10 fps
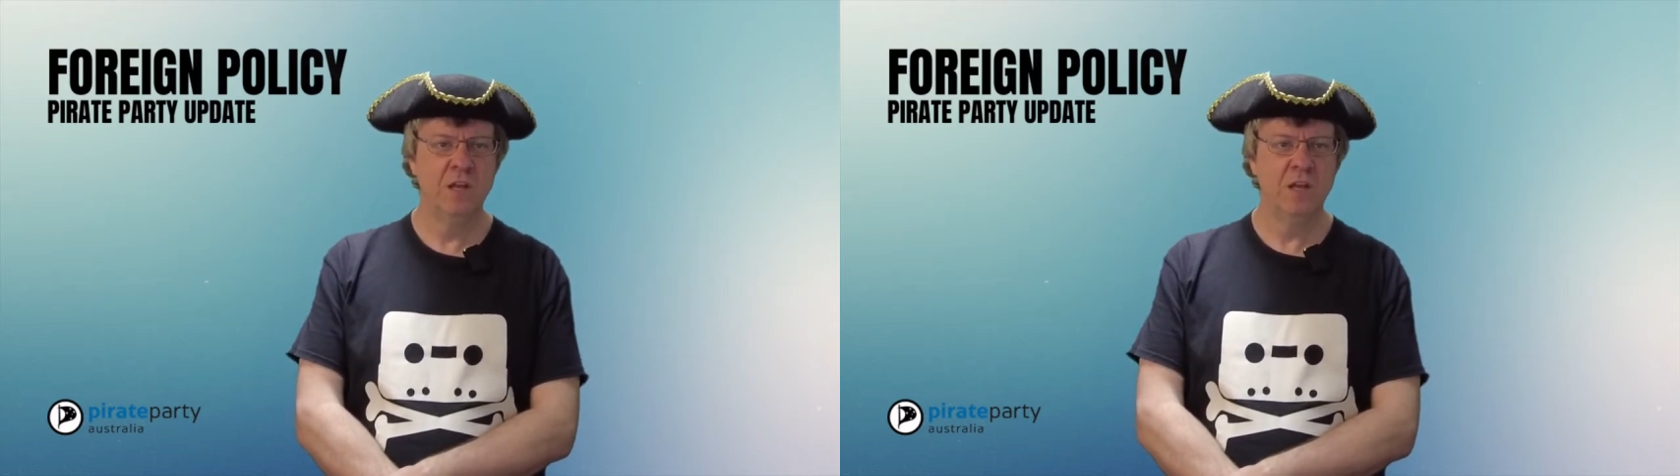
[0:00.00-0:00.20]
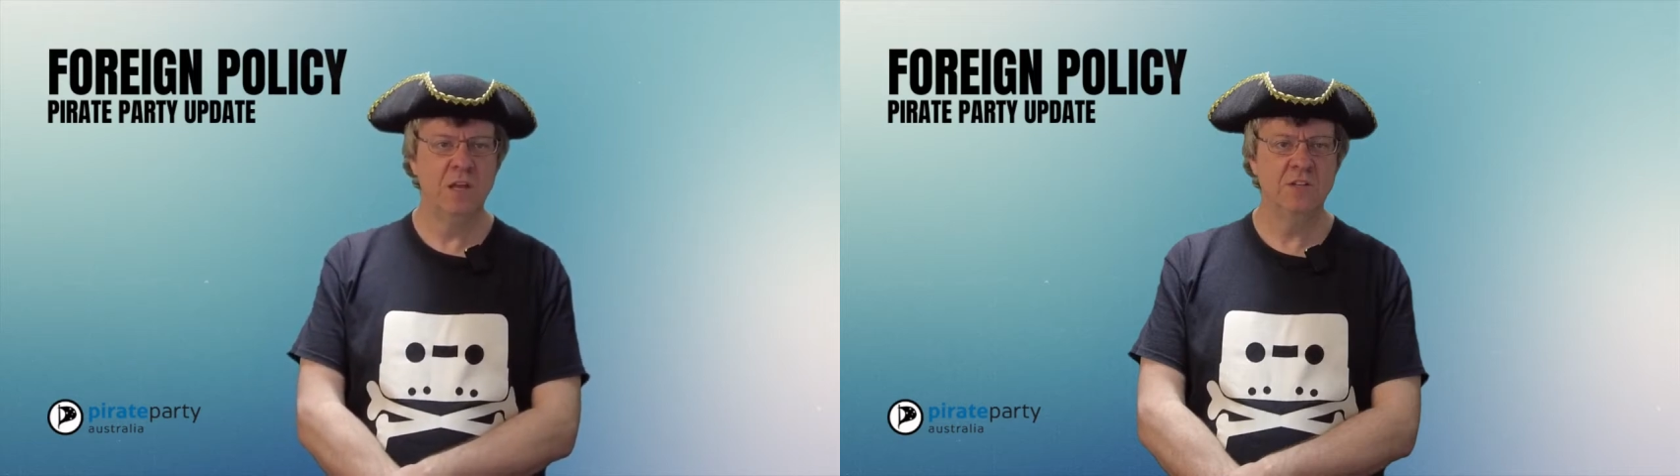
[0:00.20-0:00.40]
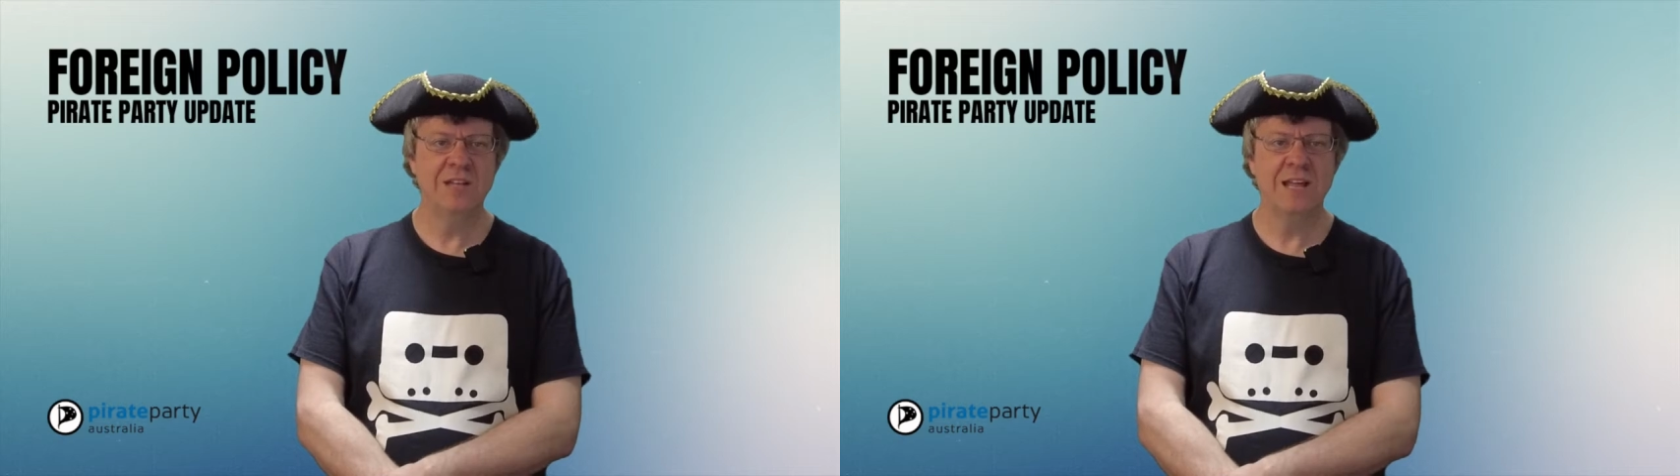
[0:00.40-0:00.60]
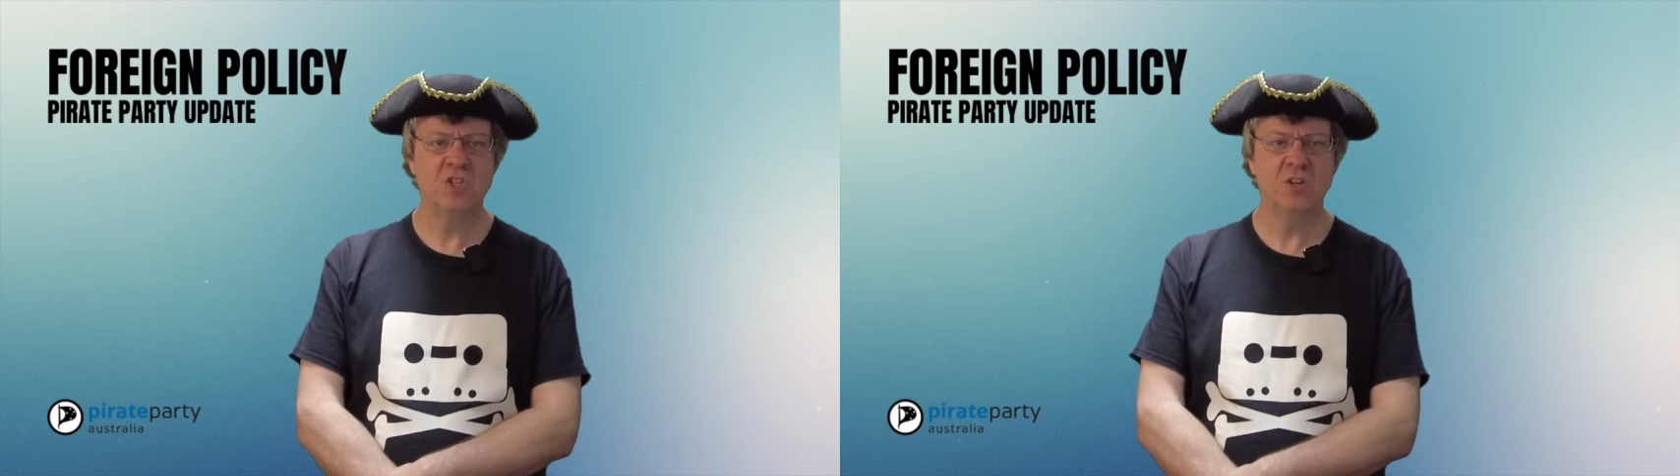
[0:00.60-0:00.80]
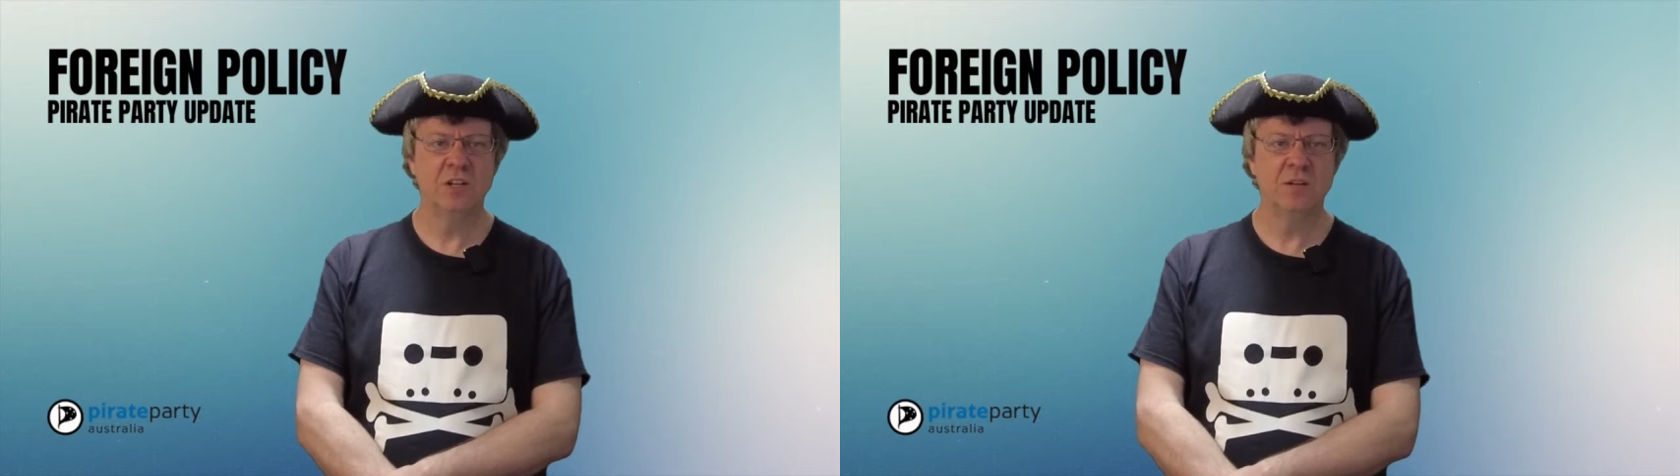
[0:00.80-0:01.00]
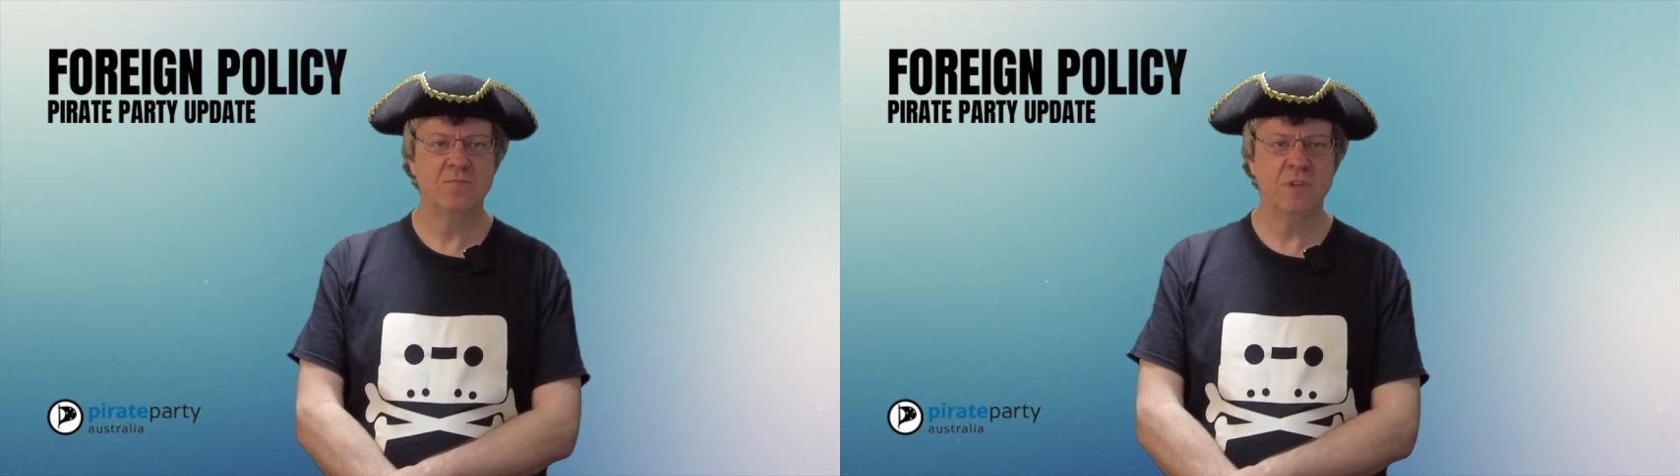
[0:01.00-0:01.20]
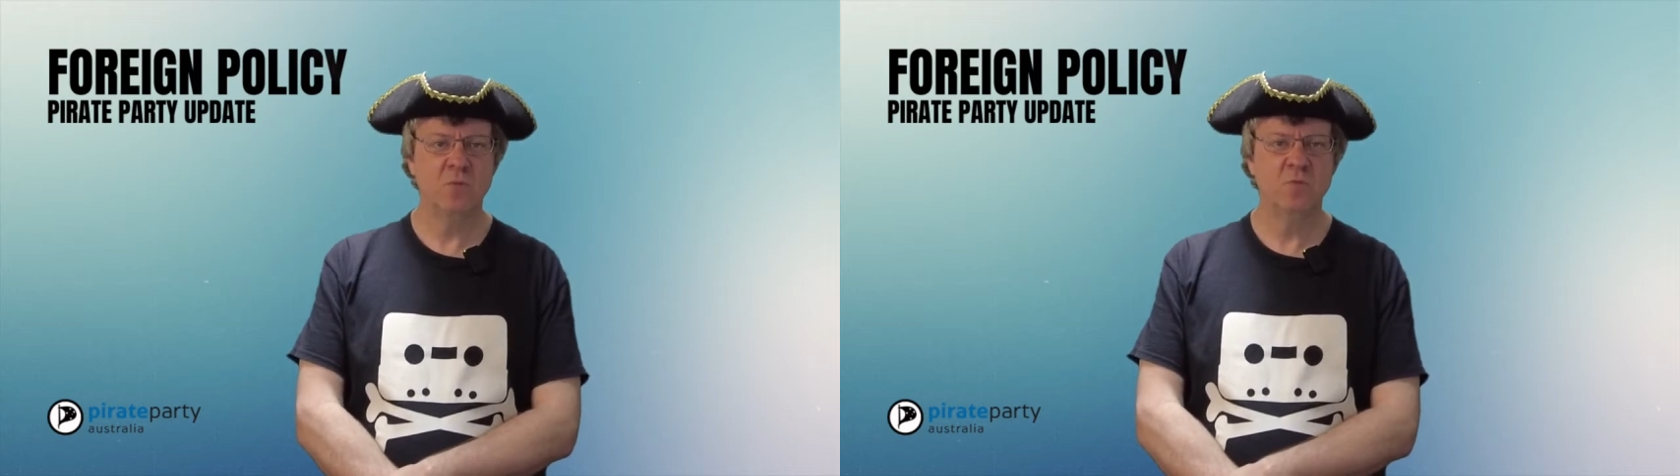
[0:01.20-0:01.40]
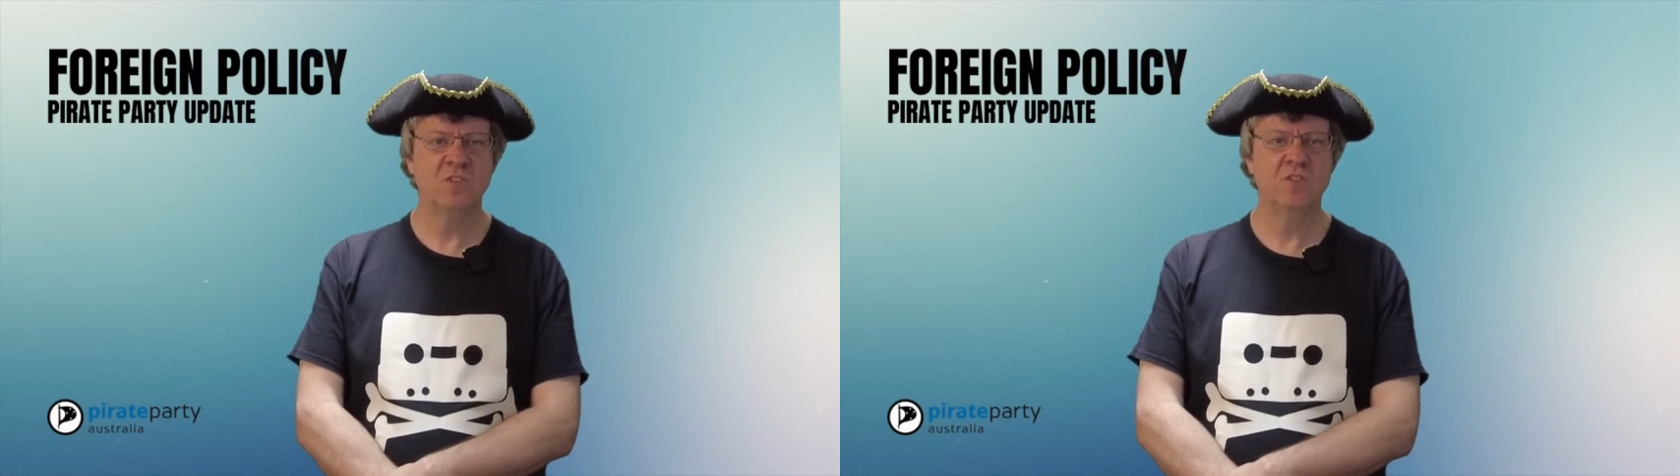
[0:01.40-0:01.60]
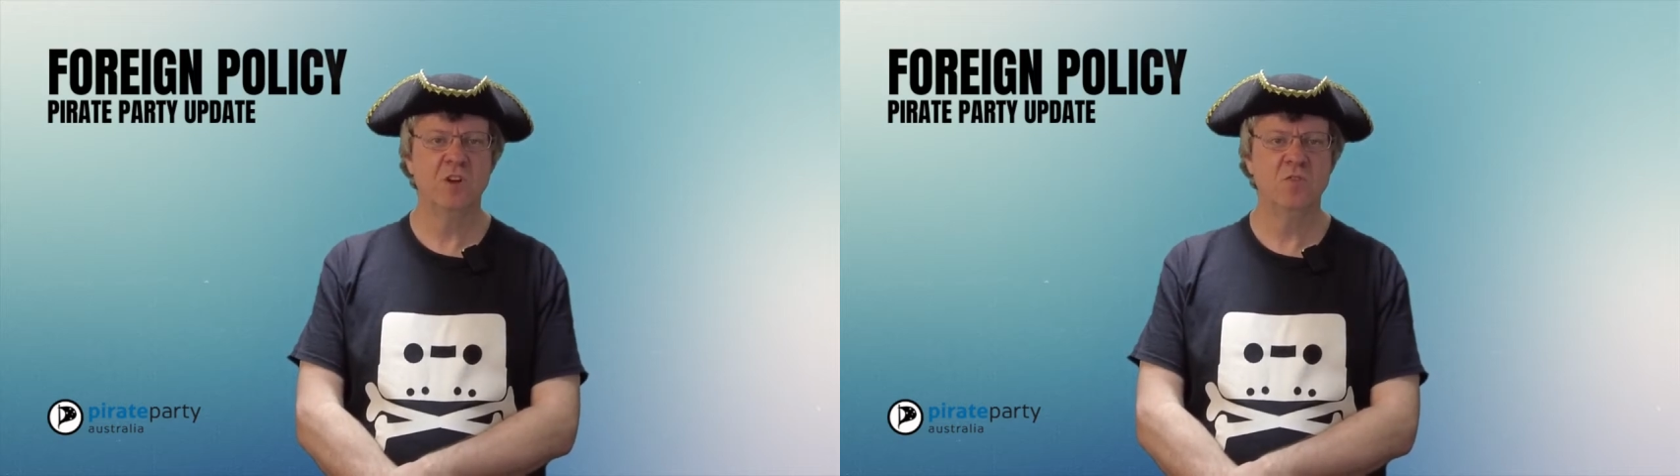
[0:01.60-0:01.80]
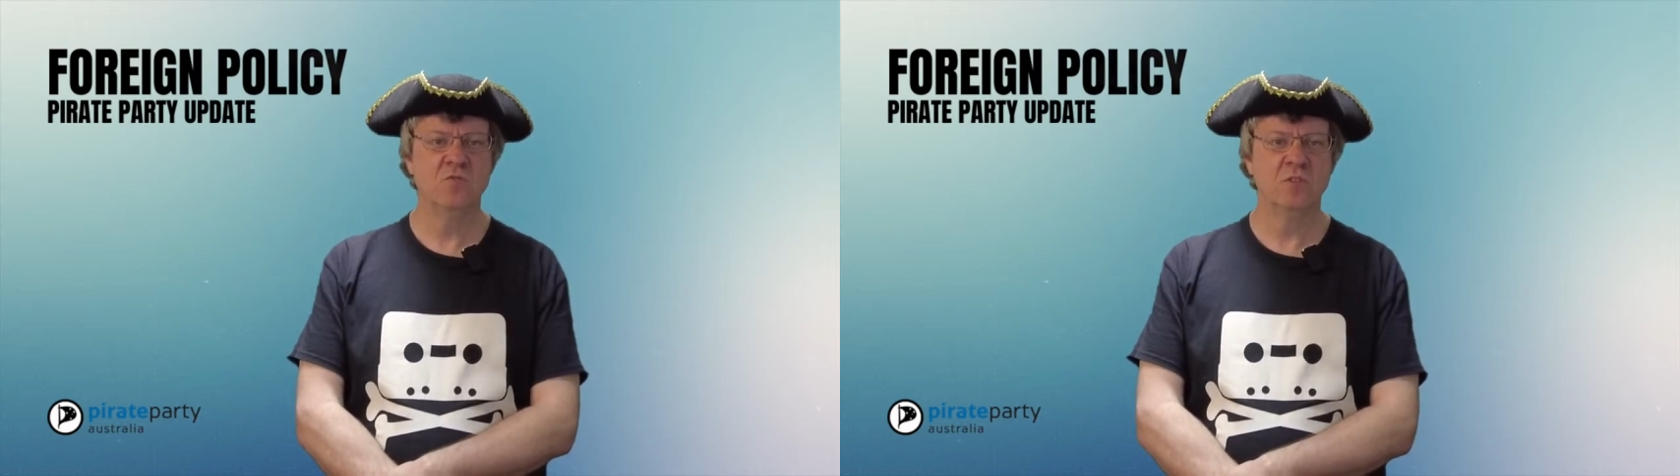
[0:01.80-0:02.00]
Internationally, Edward
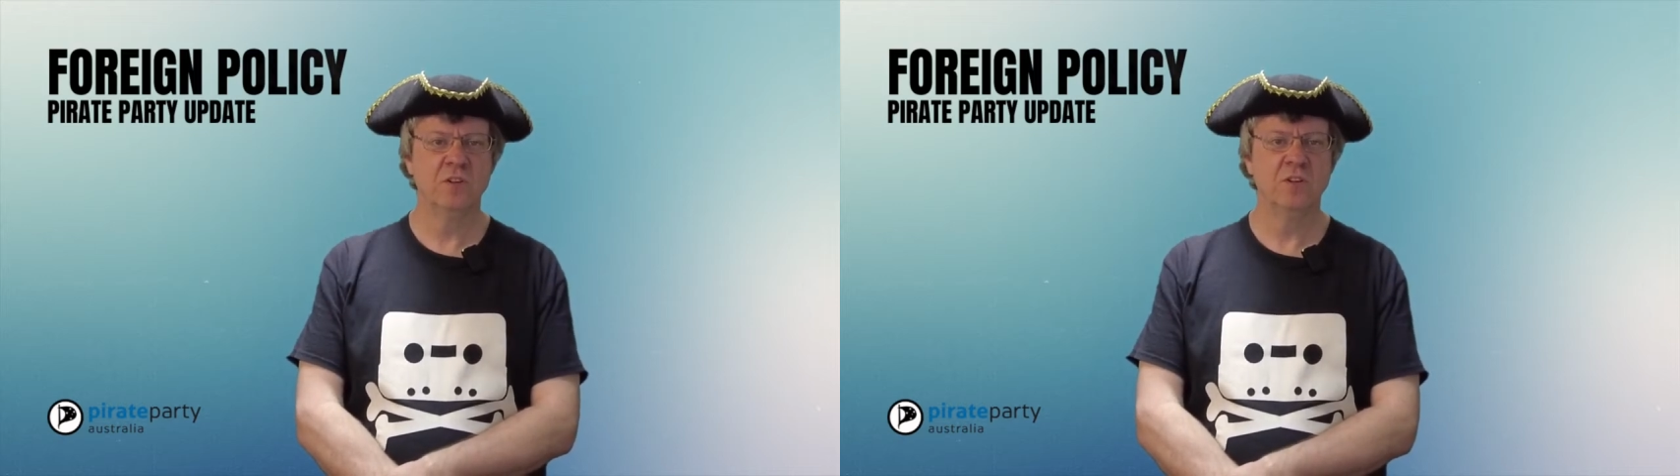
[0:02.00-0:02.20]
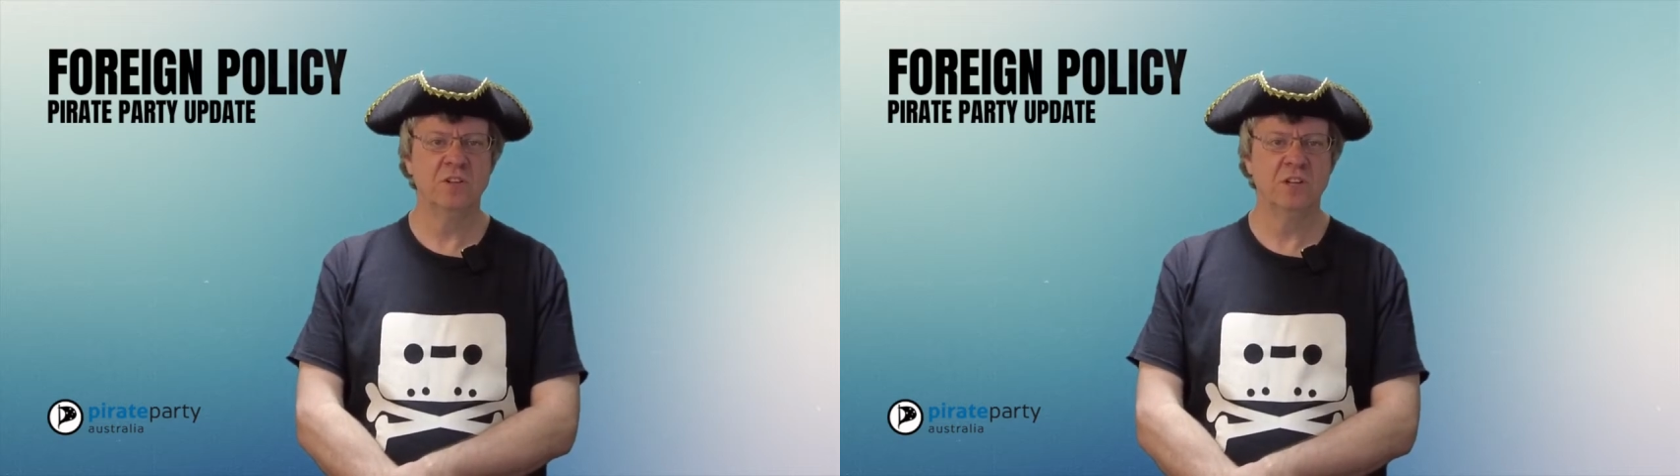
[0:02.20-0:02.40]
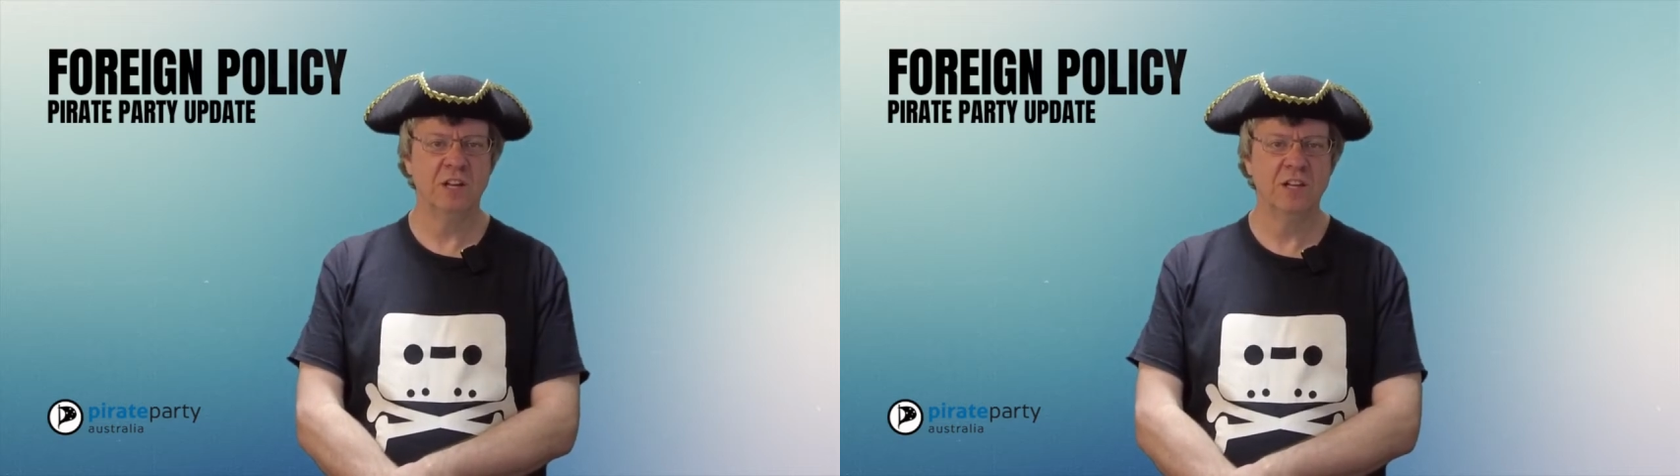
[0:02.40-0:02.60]
Snowden revealed